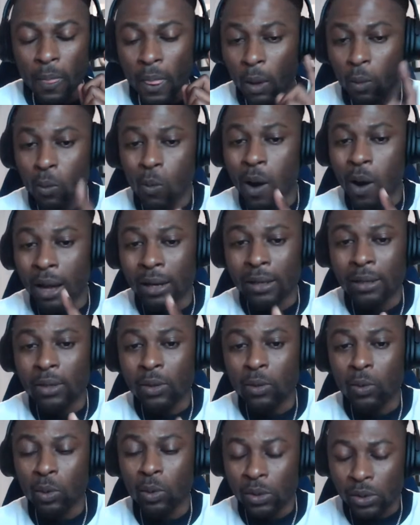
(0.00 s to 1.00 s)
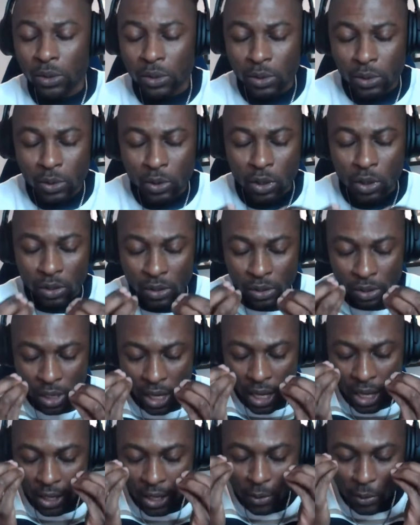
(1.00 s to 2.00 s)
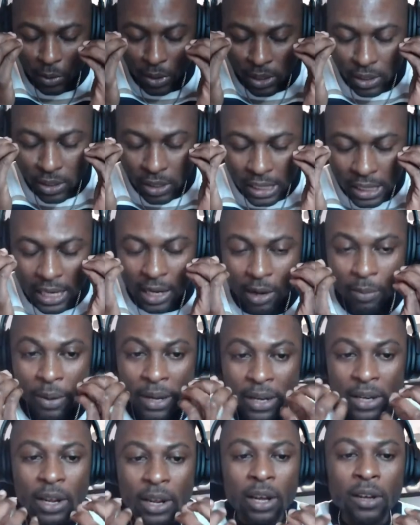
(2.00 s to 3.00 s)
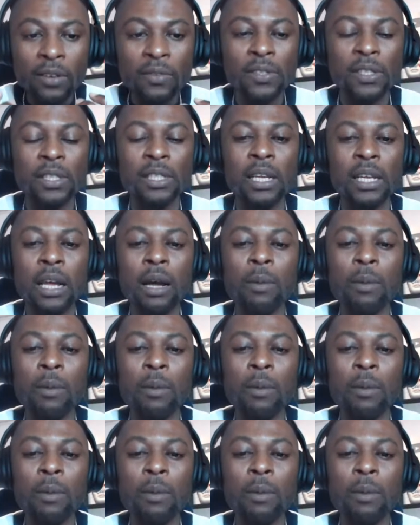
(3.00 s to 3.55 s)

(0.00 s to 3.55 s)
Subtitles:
one was just, it used to get on my nerves.